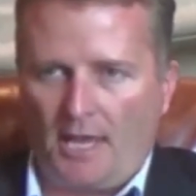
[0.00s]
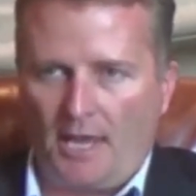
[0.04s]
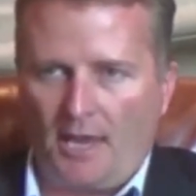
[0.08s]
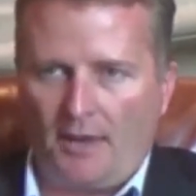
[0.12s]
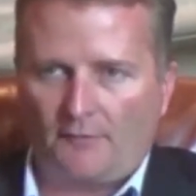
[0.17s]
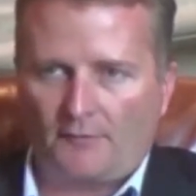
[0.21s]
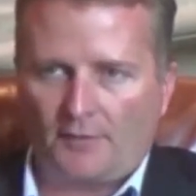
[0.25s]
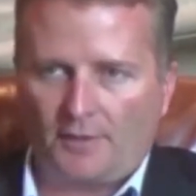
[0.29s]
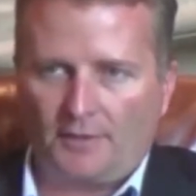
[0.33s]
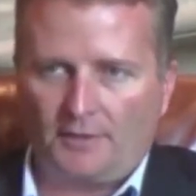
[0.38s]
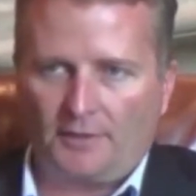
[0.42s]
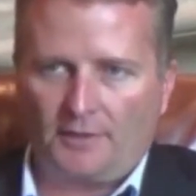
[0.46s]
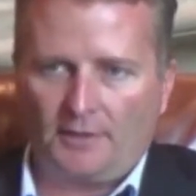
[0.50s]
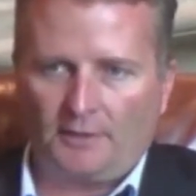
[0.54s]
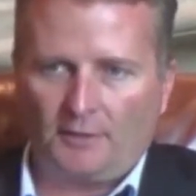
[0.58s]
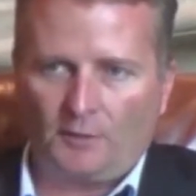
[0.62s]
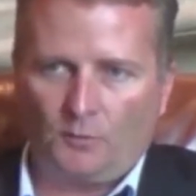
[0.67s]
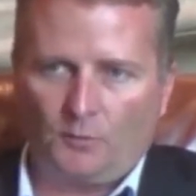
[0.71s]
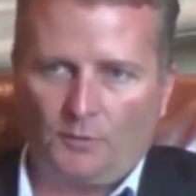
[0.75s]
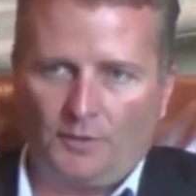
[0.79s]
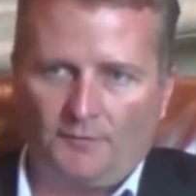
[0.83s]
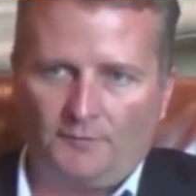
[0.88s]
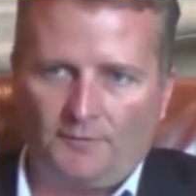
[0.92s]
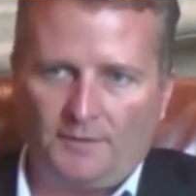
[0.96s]
Everything
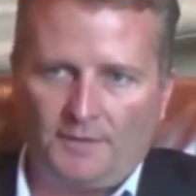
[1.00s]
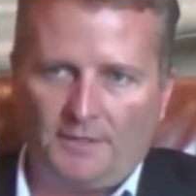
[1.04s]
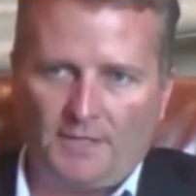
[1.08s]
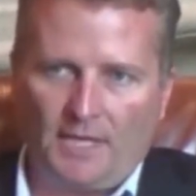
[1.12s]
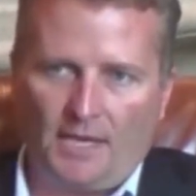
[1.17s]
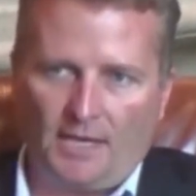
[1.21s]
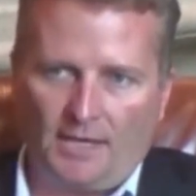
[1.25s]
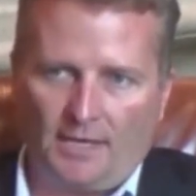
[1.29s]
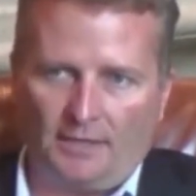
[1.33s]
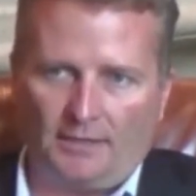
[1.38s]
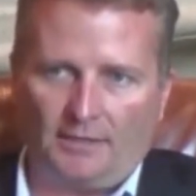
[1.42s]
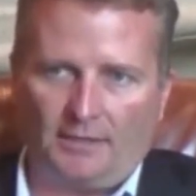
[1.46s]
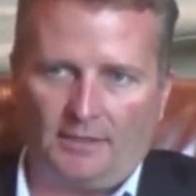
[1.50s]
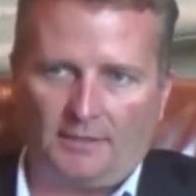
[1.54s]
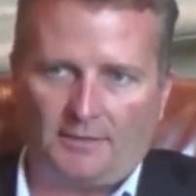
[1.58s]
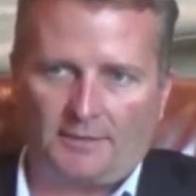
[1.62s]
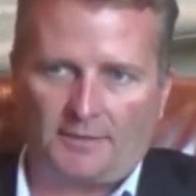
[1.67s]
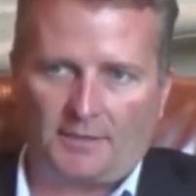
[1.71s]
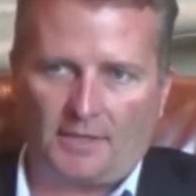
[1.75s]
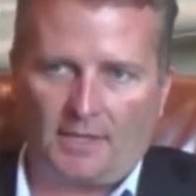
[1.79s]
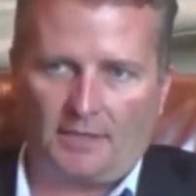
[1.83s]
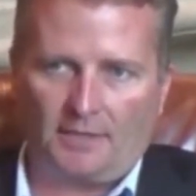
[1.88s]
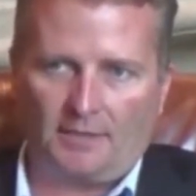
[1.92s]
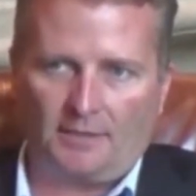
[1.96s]
that we've done
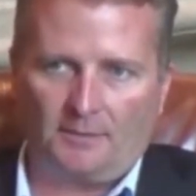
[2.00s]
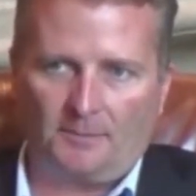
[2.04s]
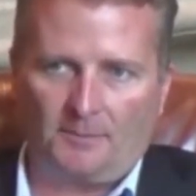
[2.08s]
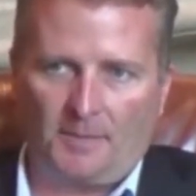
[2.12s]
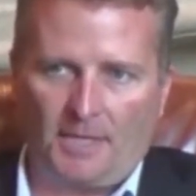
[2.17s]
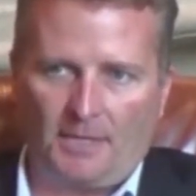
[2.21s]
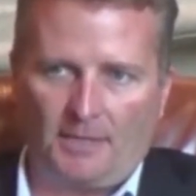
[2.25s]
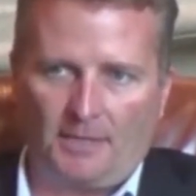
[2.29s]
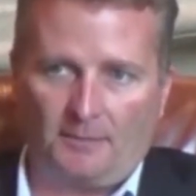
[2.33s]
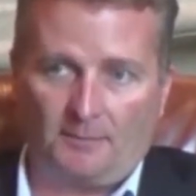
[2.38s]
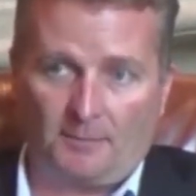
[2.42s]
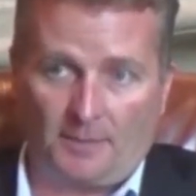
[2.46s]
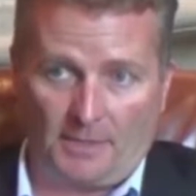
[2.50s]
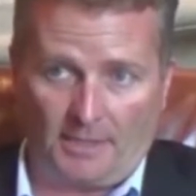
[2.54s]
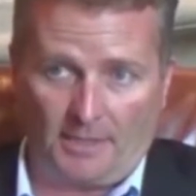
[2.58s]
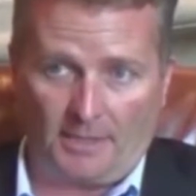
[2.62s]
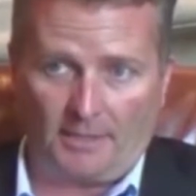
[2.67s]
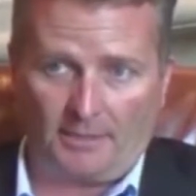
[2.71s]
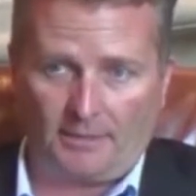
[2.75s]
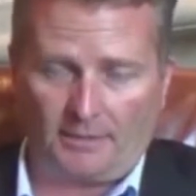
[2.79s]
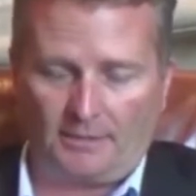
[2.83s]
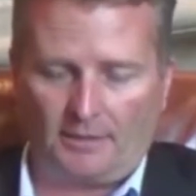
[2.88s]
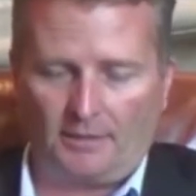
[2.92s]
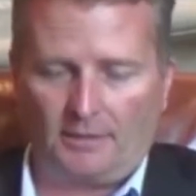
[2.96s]
inside of the pay
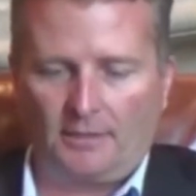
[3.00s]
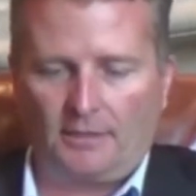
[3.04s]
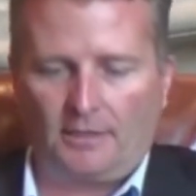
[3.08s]
plan